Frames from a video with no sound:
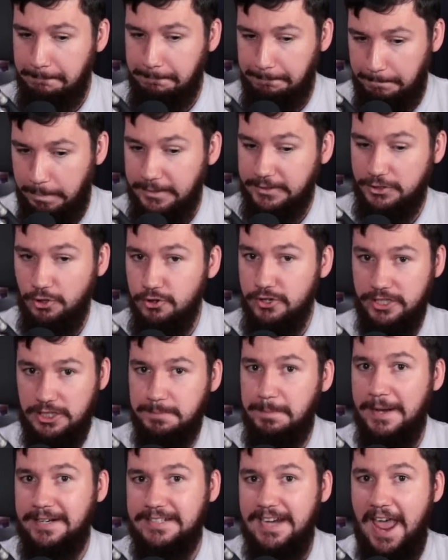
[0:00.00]
but don't
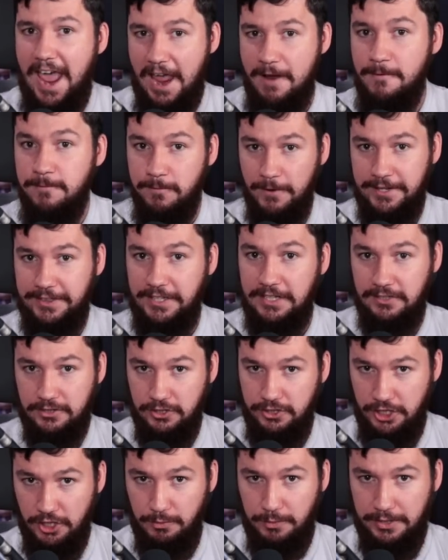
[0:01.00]
expect everything to
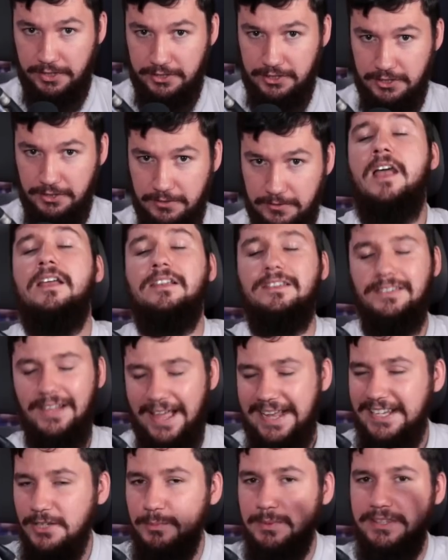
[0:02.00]
do it.
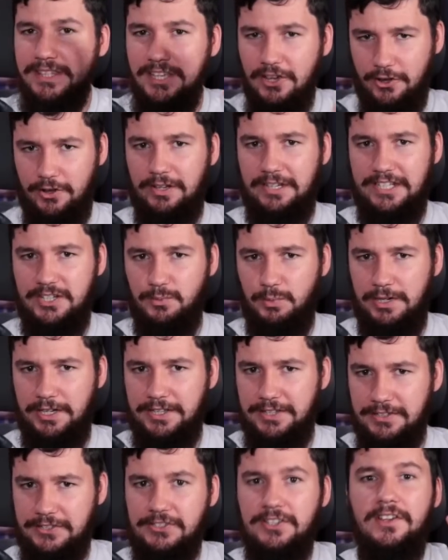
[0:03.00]
Like with the earlier
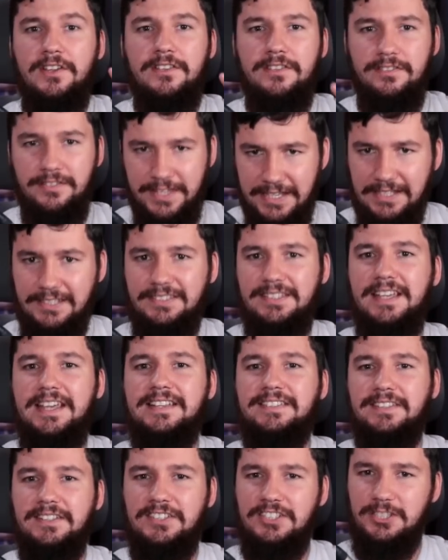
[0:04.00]
ones, this
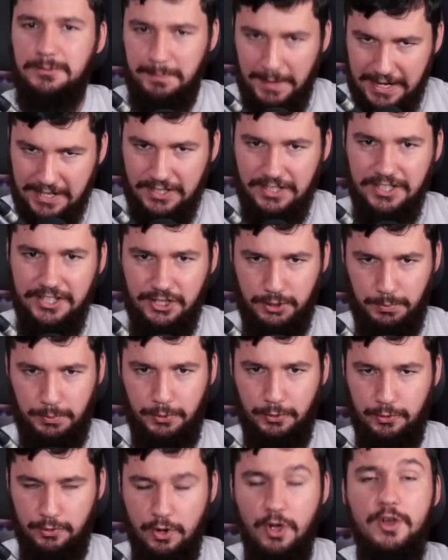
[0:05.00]
is especially
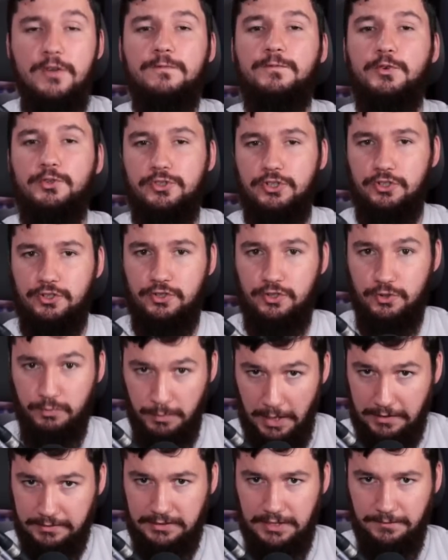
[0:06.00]
true for
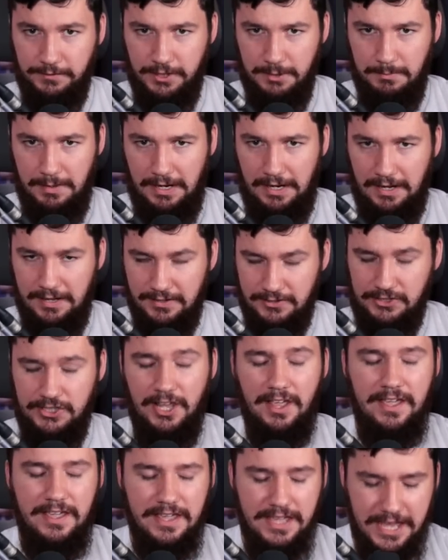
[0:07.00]
destructive commands.
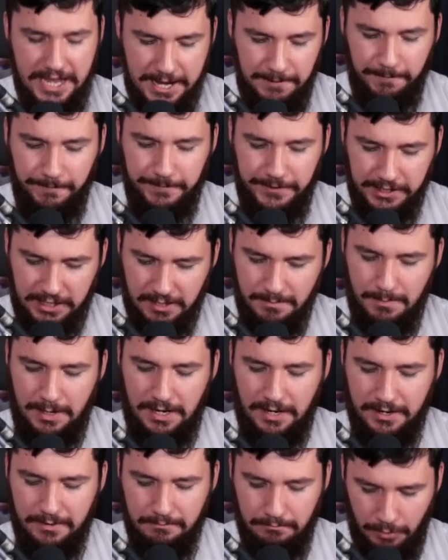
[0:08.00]
If the
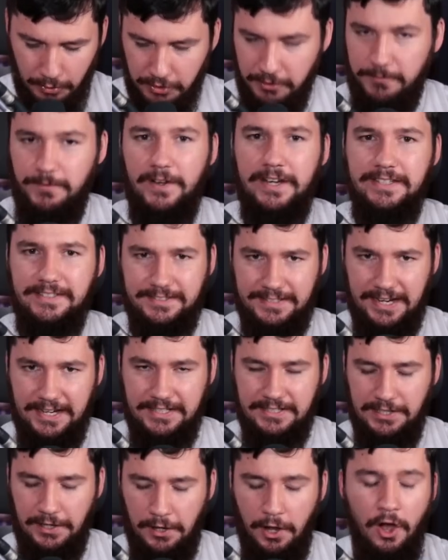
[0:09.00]
command modifies
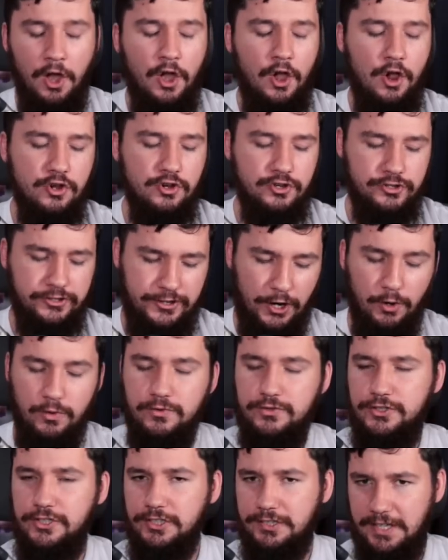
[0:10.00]
data,
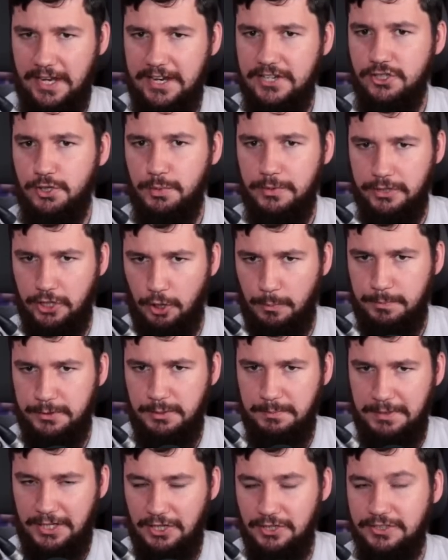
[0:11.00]
don't just enter an
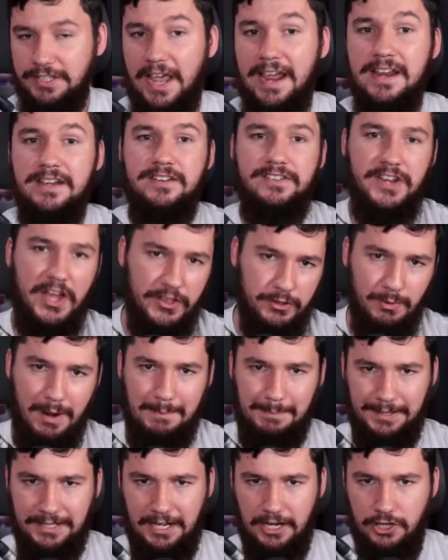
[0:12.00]
option because another
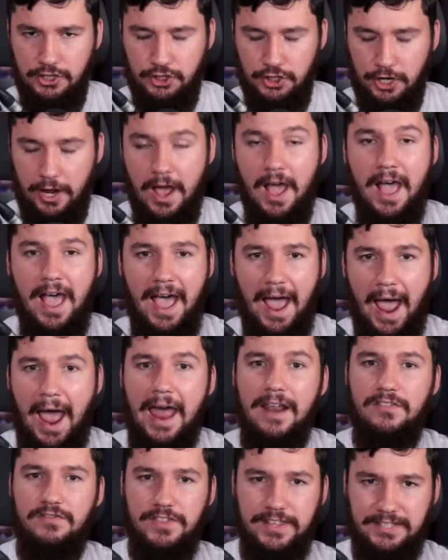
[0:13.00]
application
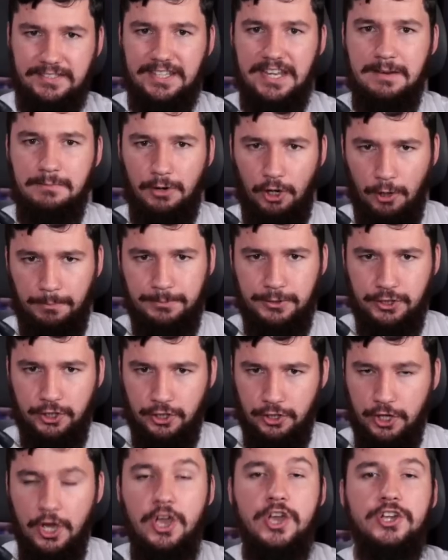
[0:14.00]
had the same
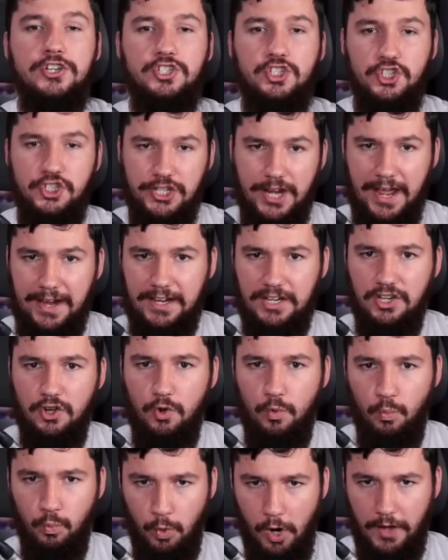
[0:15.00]
option. Check
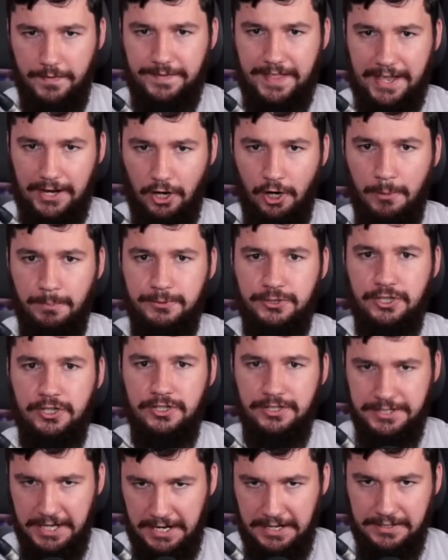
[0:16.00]
what that
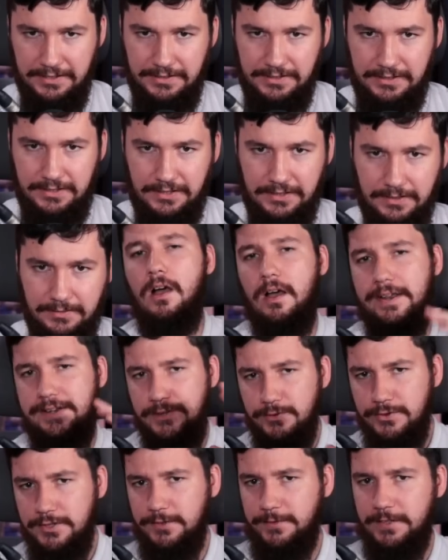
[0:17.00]
option does. I
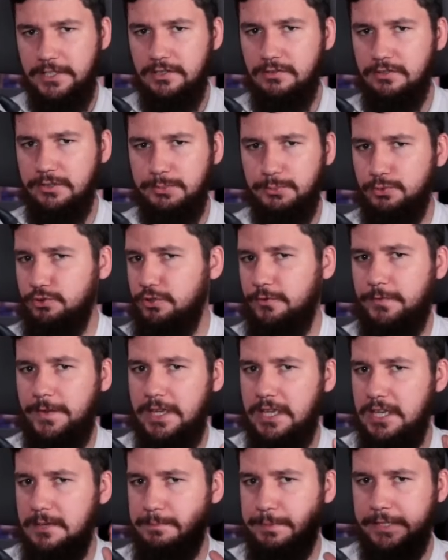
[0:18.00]
know this video is more of
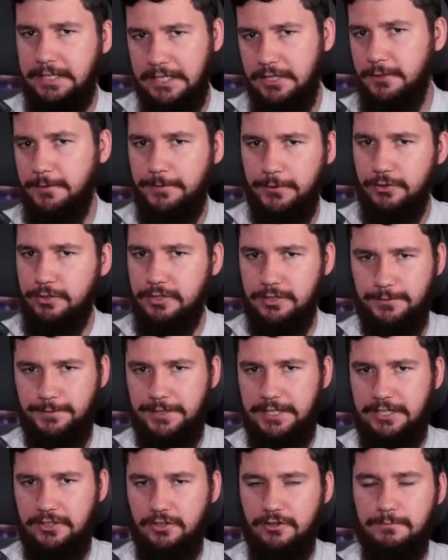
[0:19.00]
a beginner focused
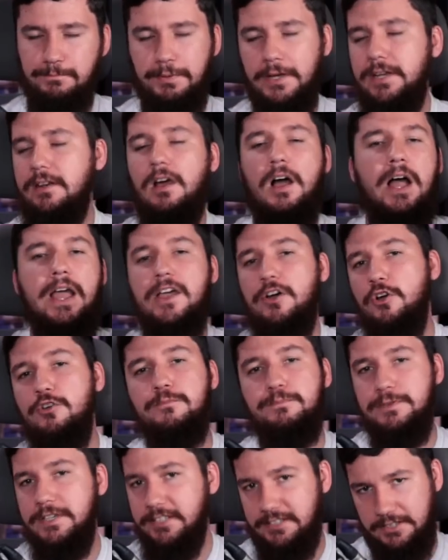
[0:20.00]
video, but I hope
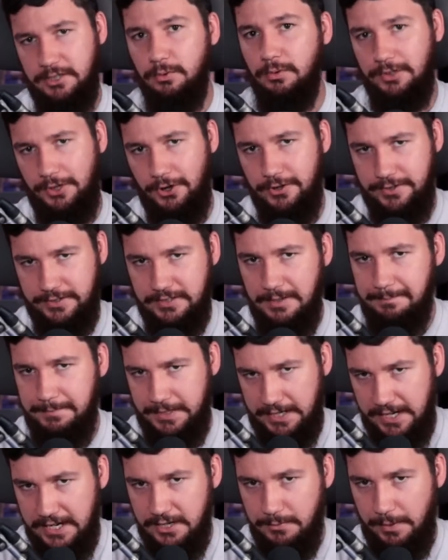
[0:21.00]
you still learned
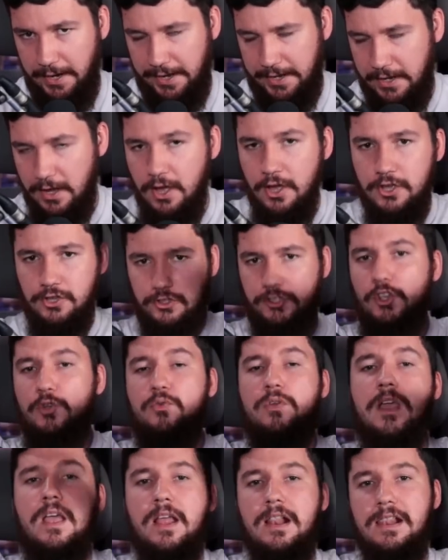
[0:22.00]
something anyway. So
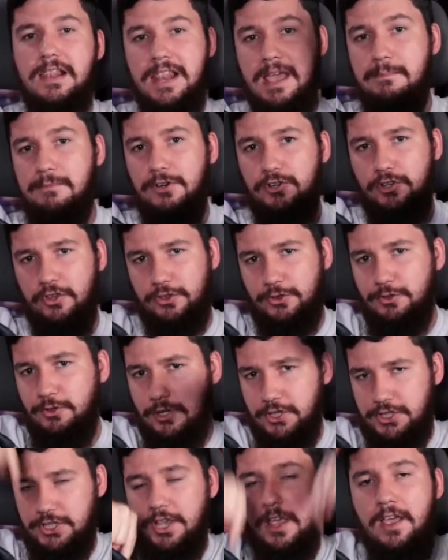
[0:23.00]
let me know your
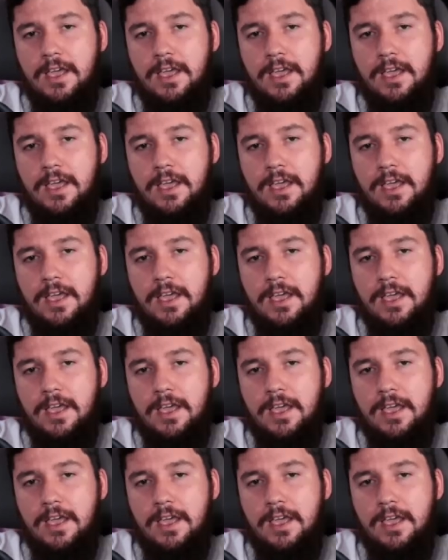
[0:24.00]
thoughts